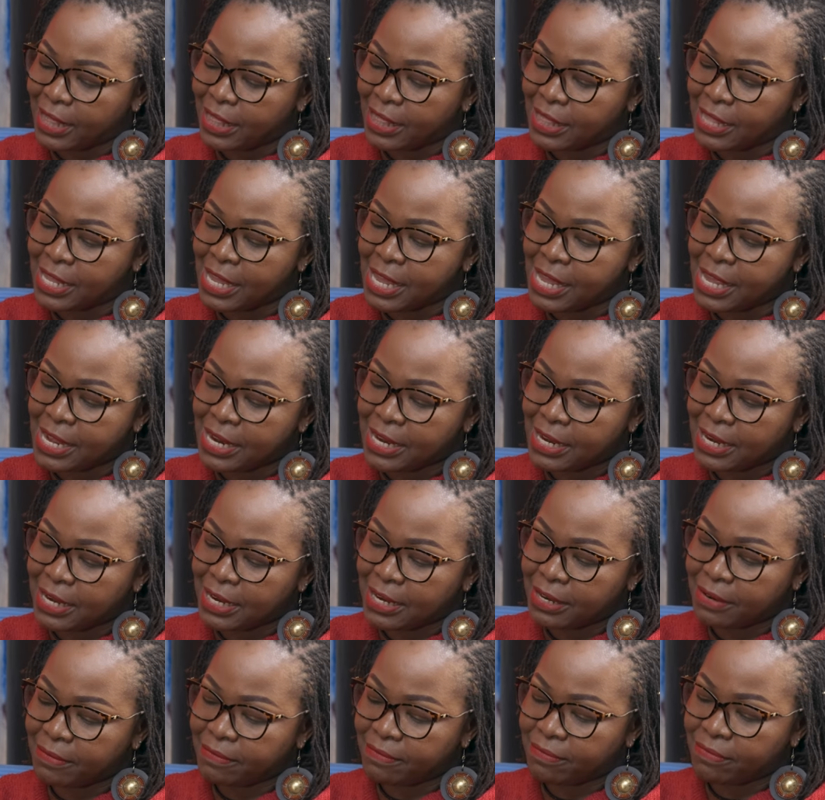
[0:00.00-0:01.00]

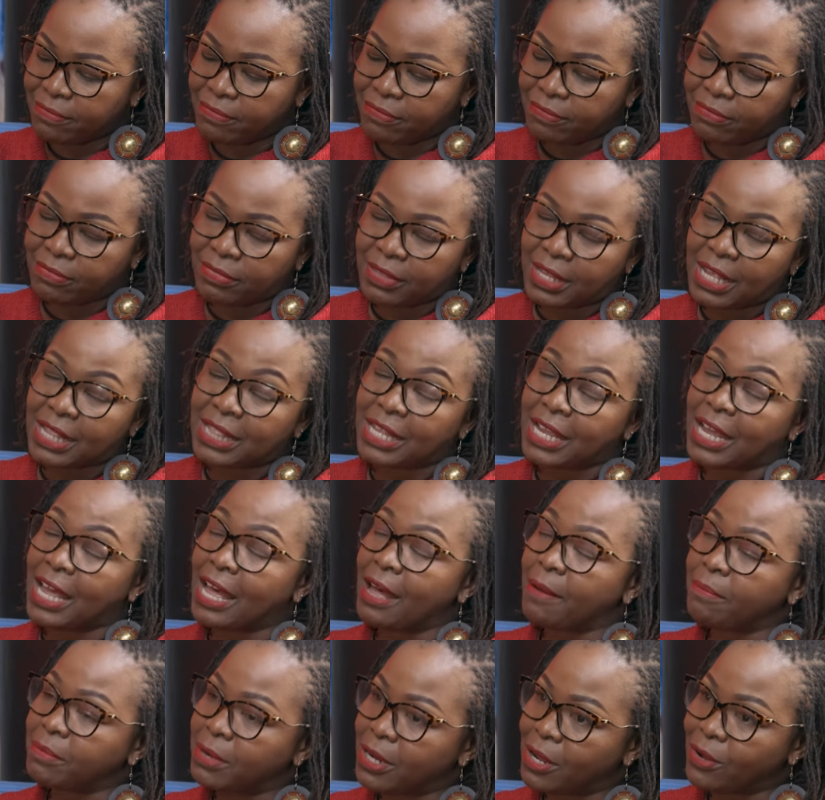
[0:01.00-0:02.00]
Then then they
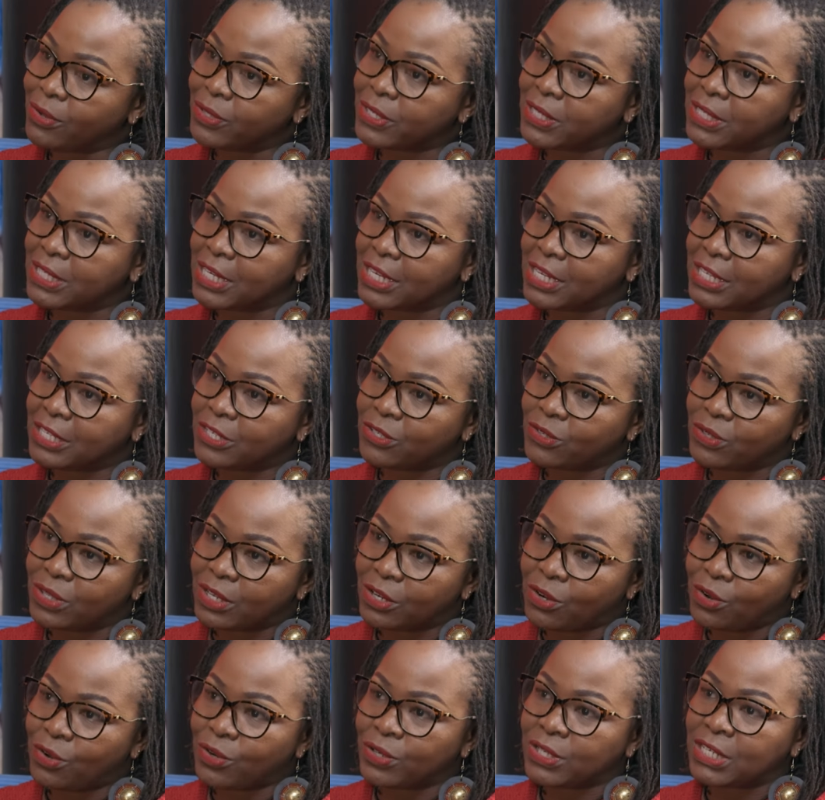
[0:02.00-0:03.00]
come downstairs to
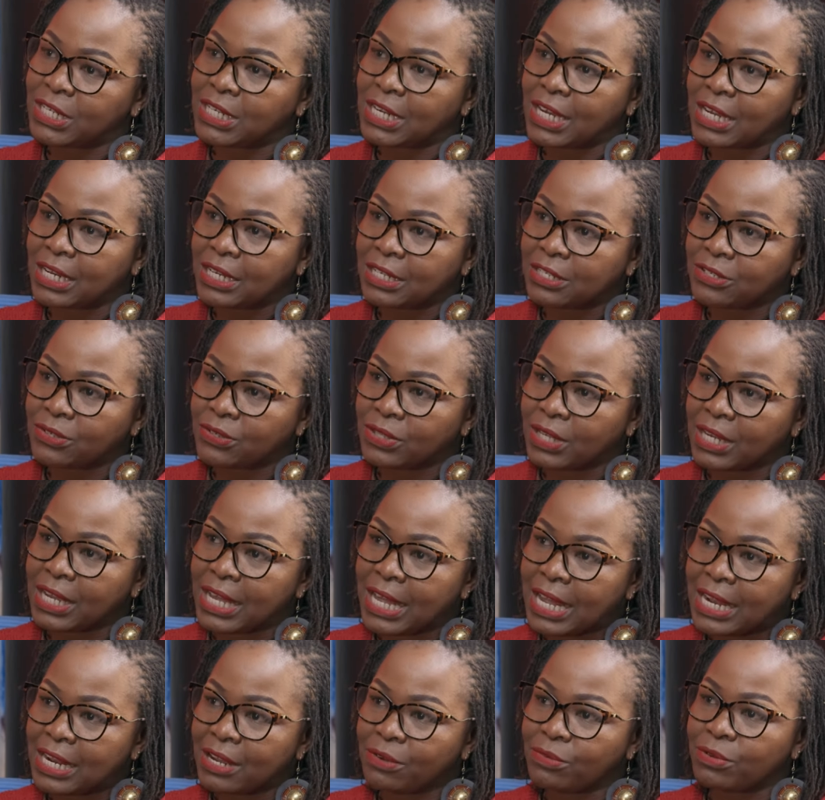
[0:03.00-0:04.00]
the courtyard. So the
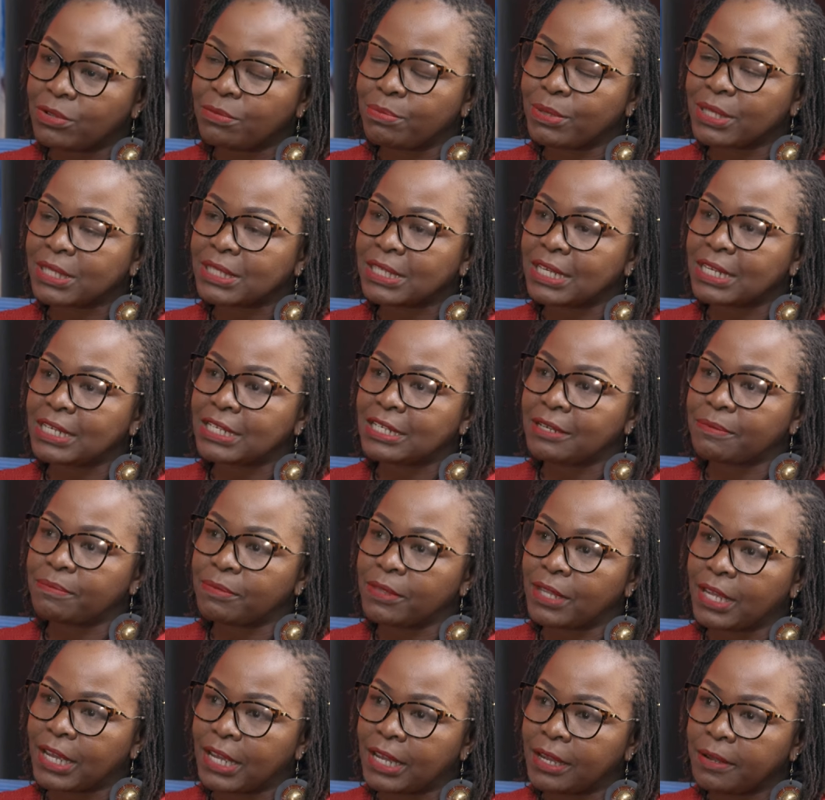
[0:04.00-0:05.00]
gala will be set up
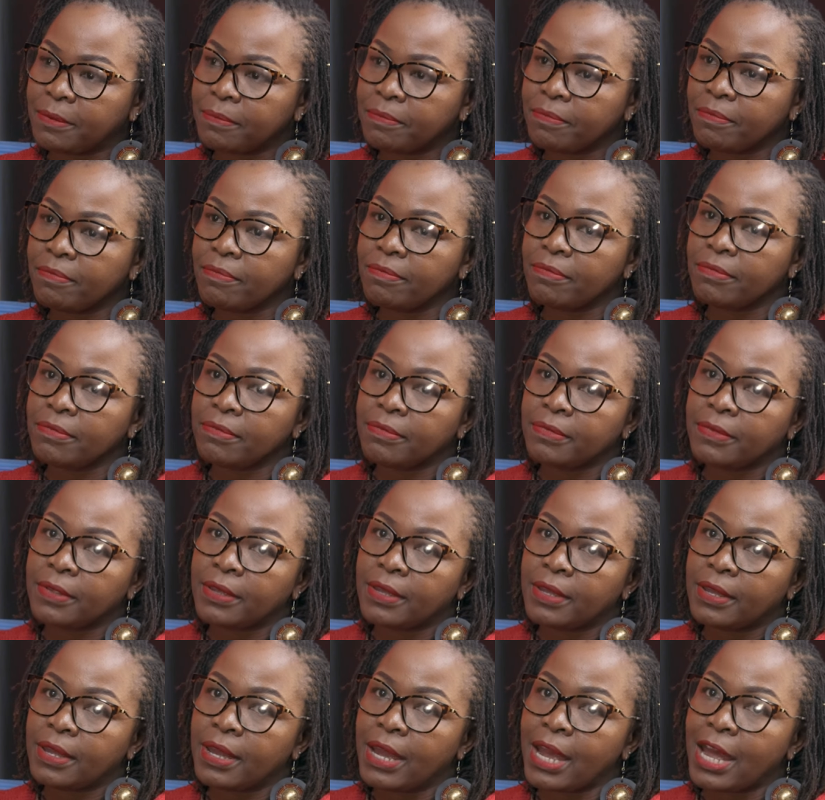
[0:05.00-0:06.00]
there. Mm.
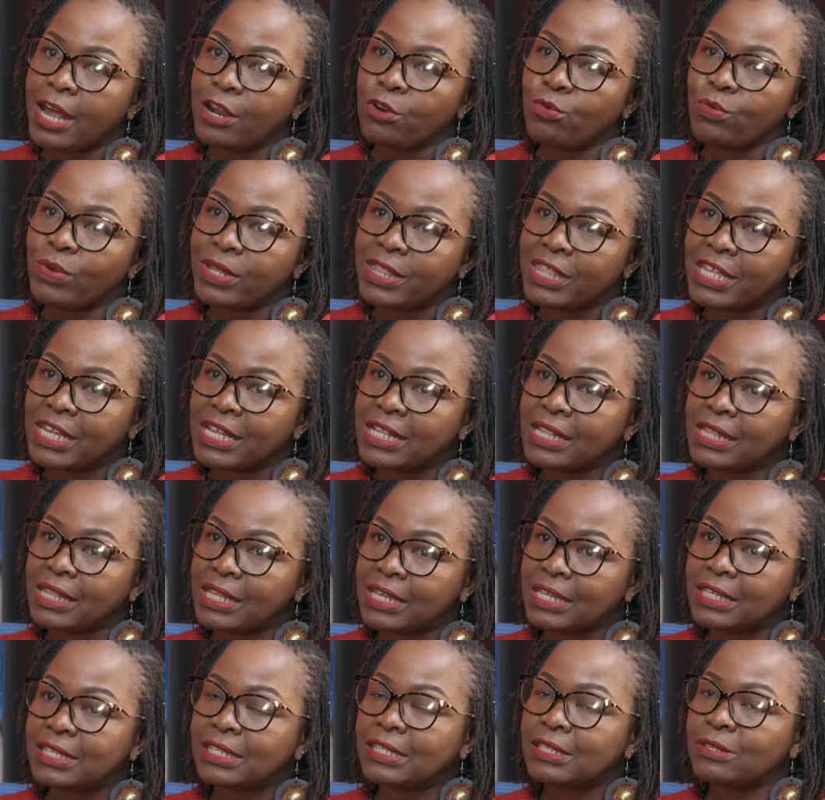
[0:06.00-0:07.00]
And within
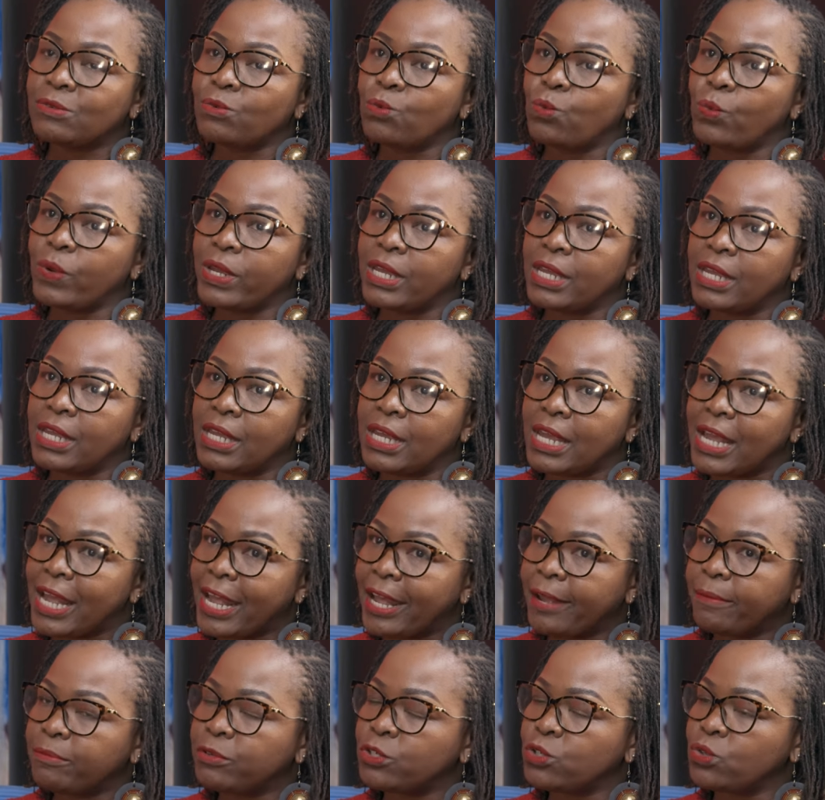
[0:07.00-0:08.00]
this, we
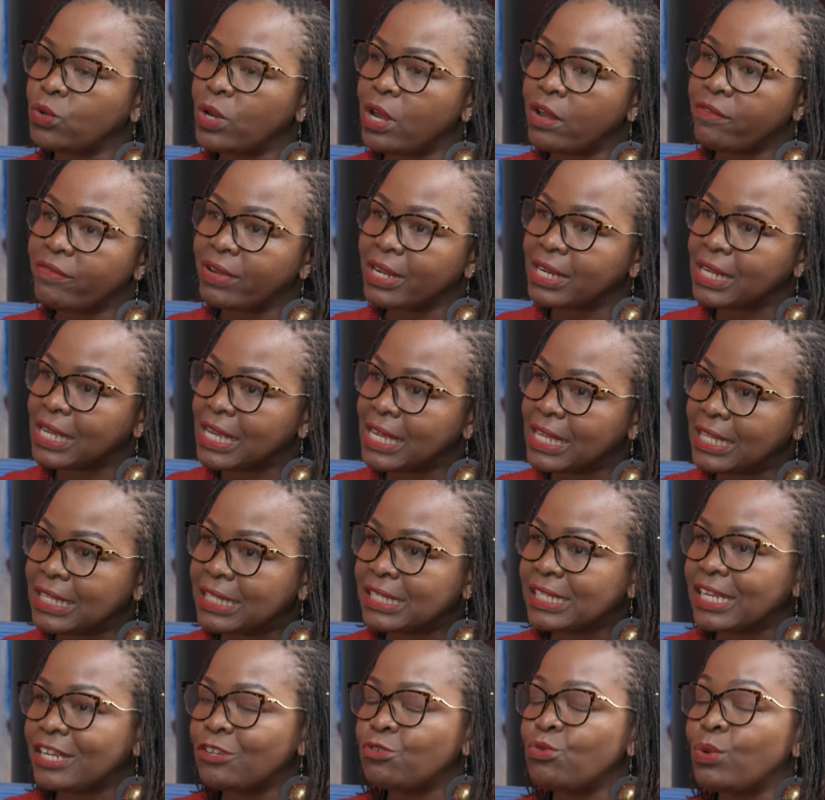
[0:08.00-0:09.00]
aim to have an
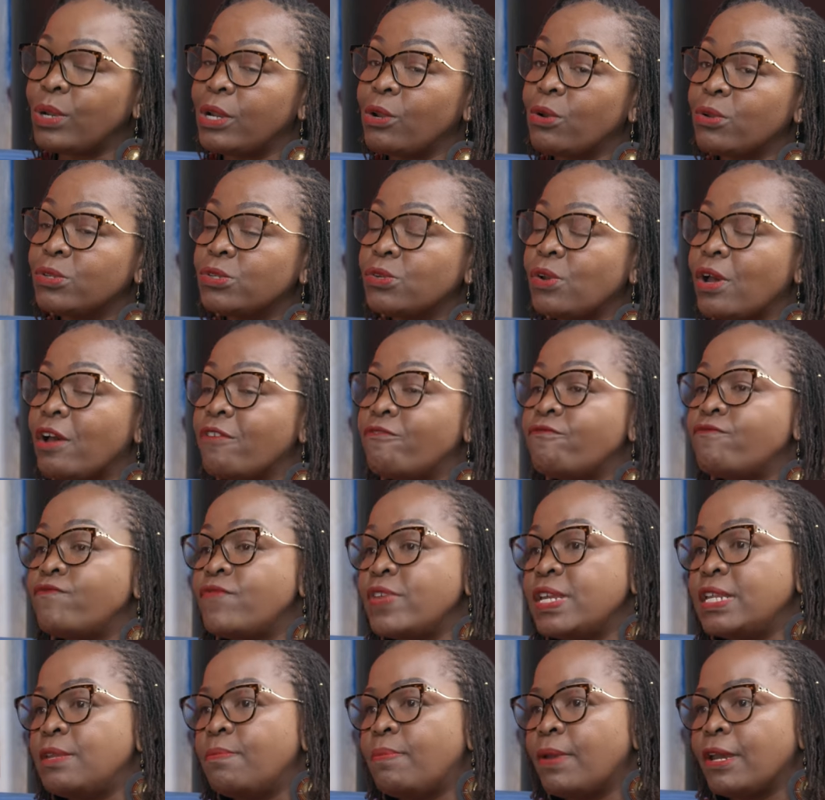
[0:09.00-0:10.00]
insight. We'll also have
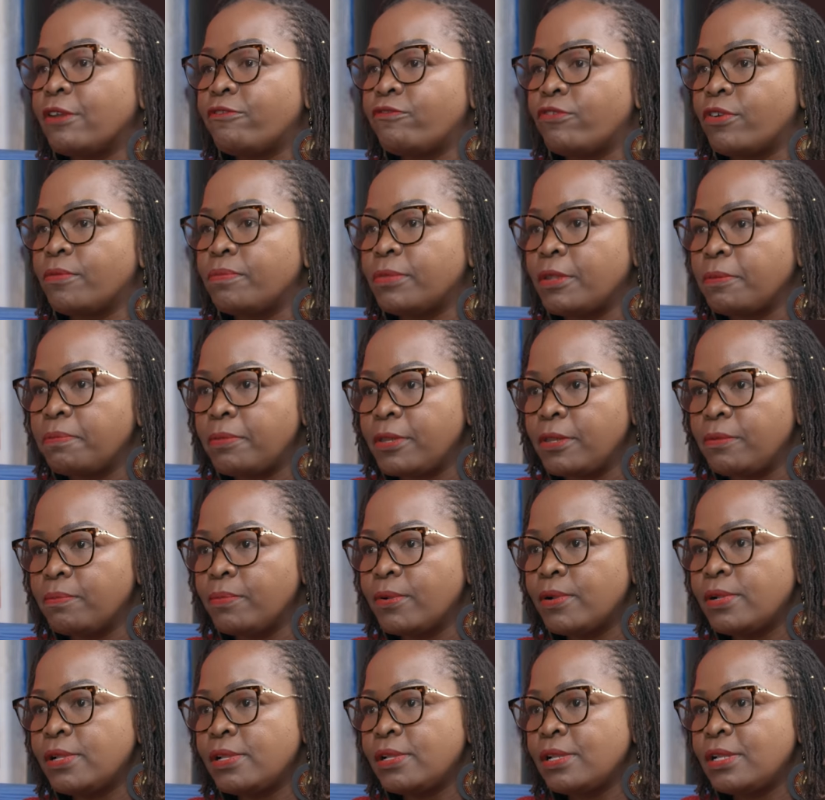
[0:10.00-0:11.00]
feedback from the
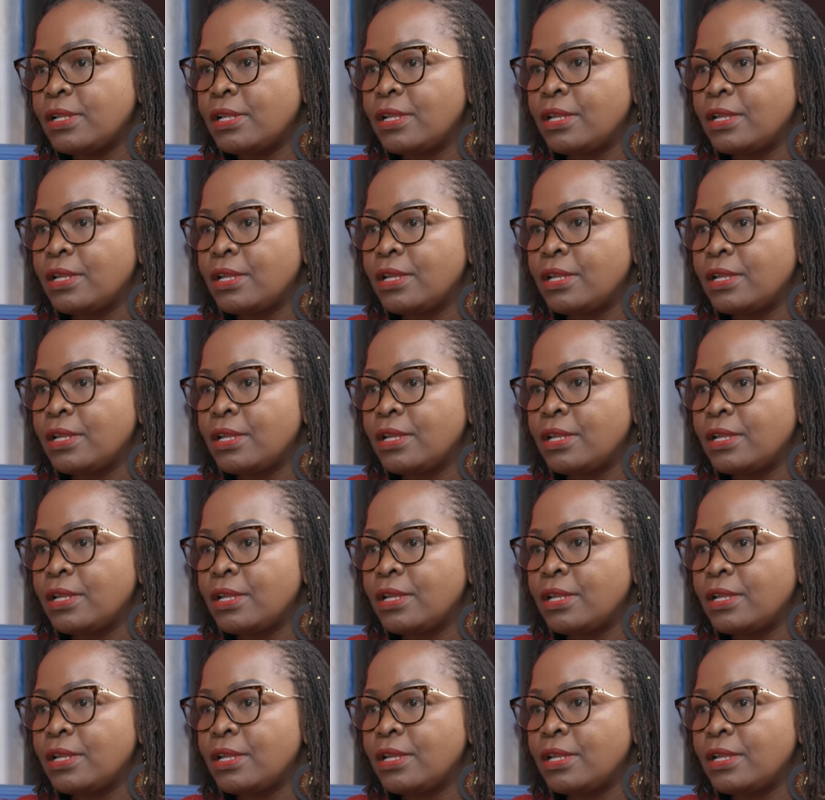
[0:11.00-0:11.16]
people